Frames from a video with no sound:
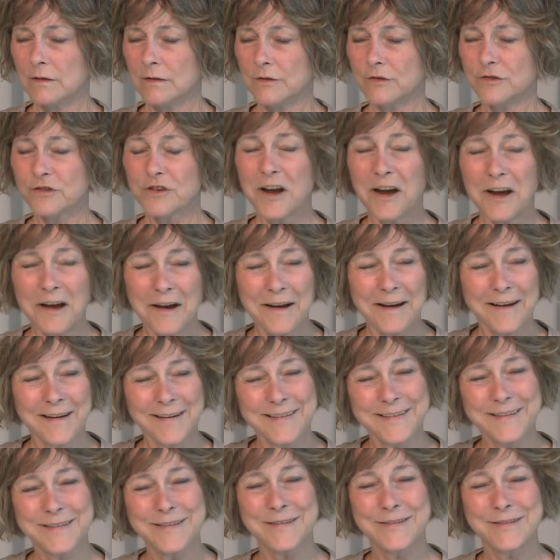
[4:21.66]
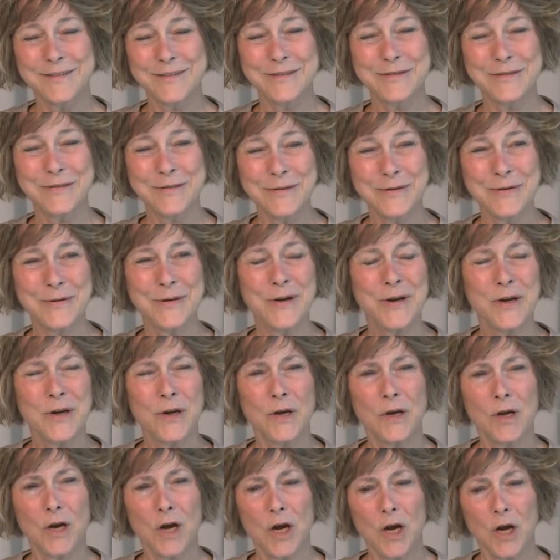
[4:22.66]
shocked to,
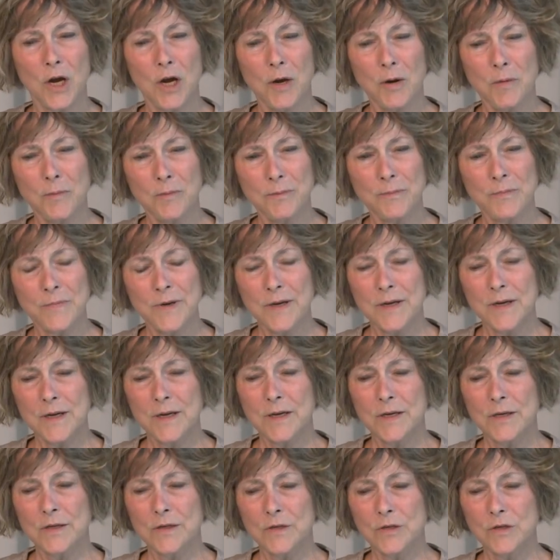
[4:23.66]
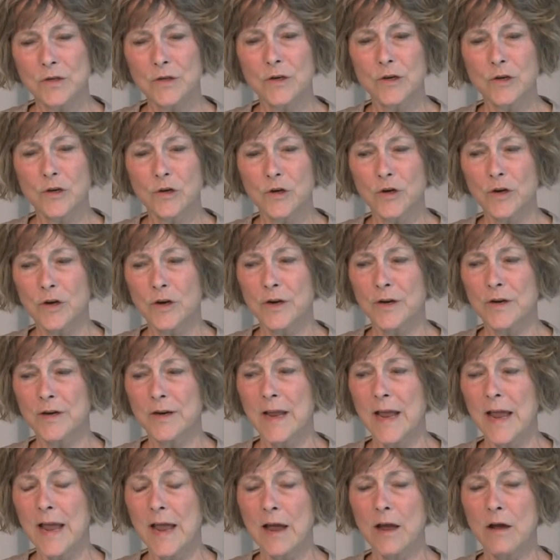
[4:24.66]
um, to learn
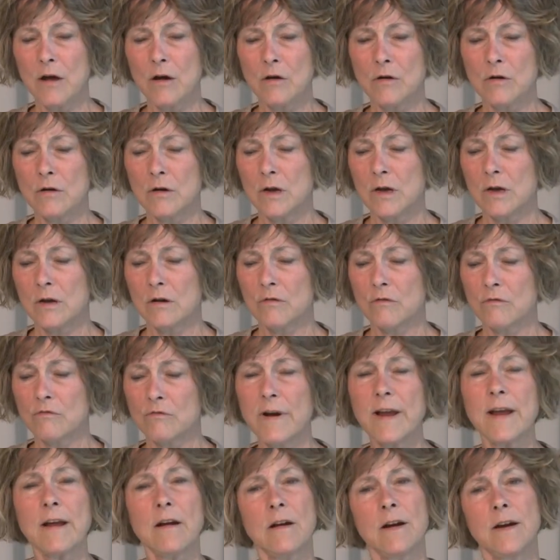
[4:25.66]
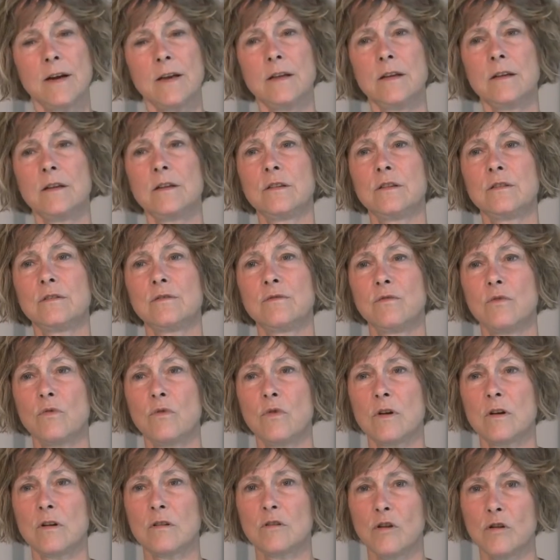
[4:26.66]
how rare it is
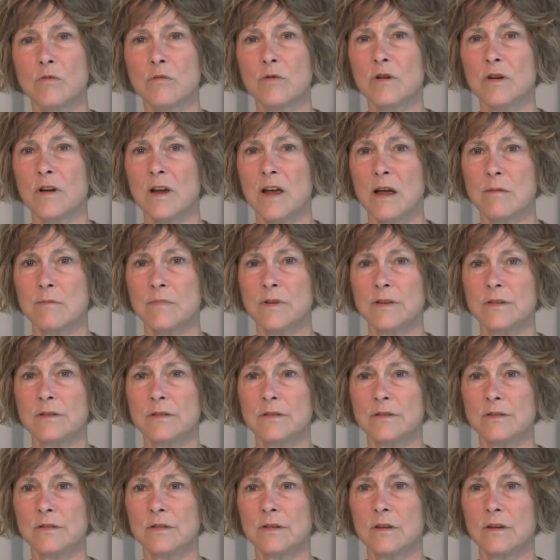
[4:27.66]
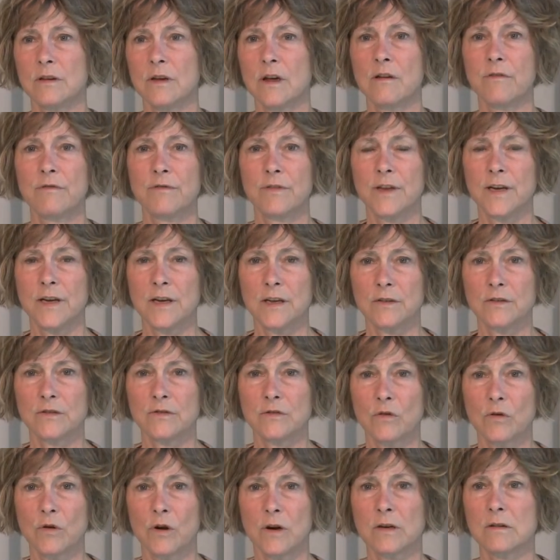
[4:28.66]
for global commons of any
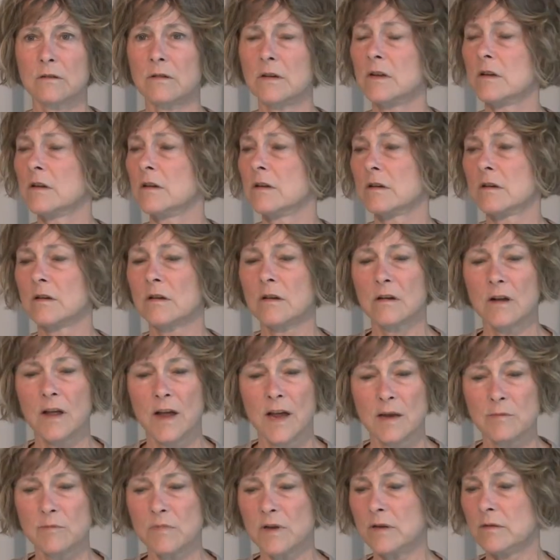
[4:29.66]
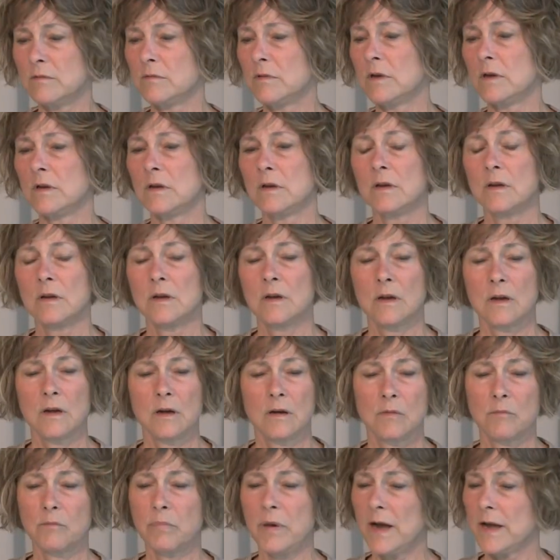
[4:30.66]
sort climate, uh,
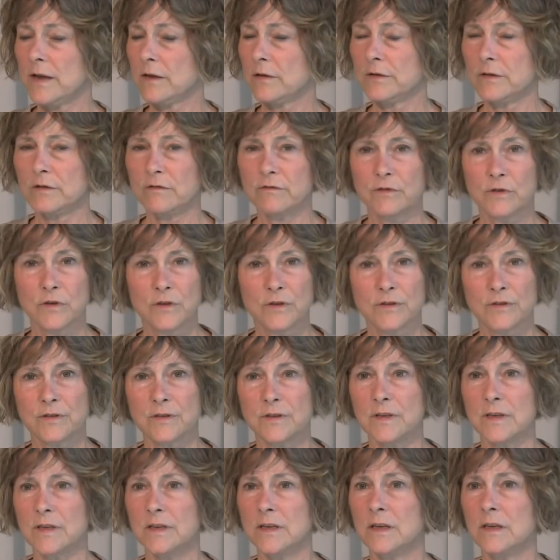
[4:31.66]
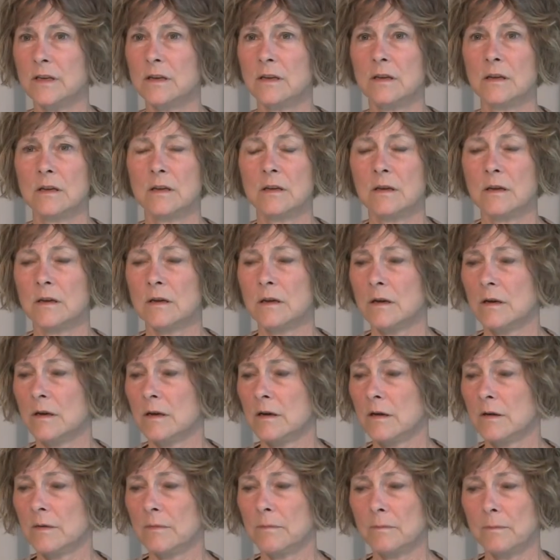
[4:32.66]
biodiversity,
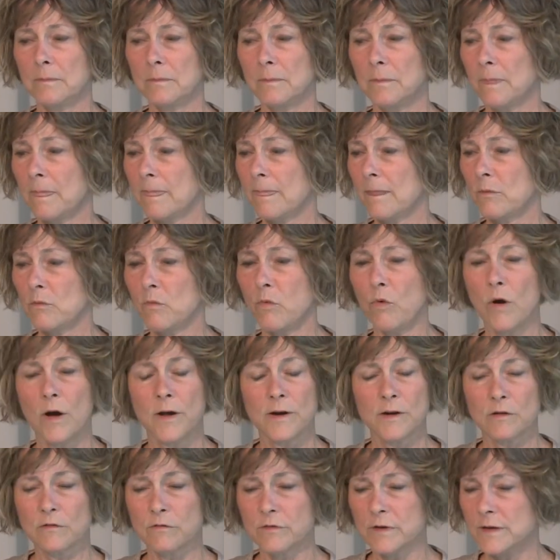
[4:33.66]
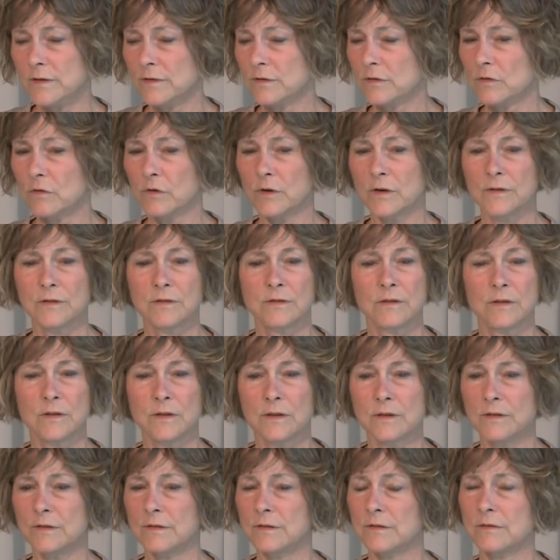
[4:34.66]
um, water
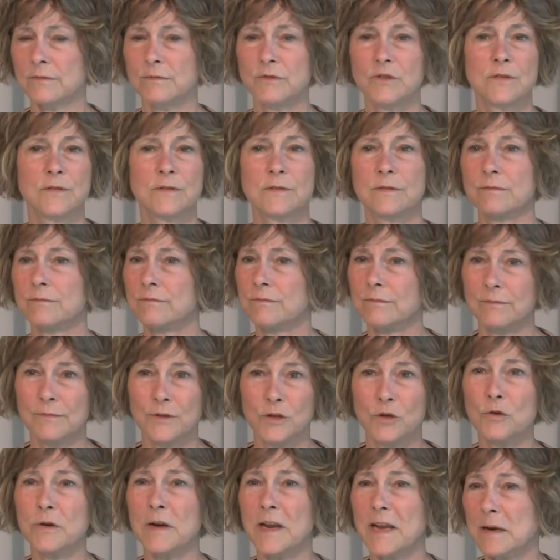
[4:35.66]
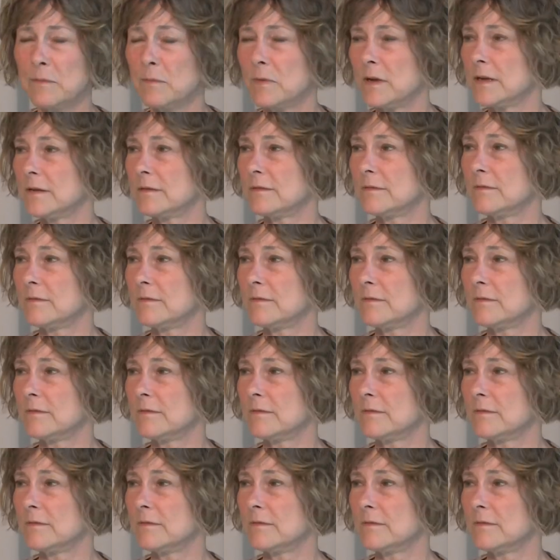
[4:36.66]
resources, just you name it.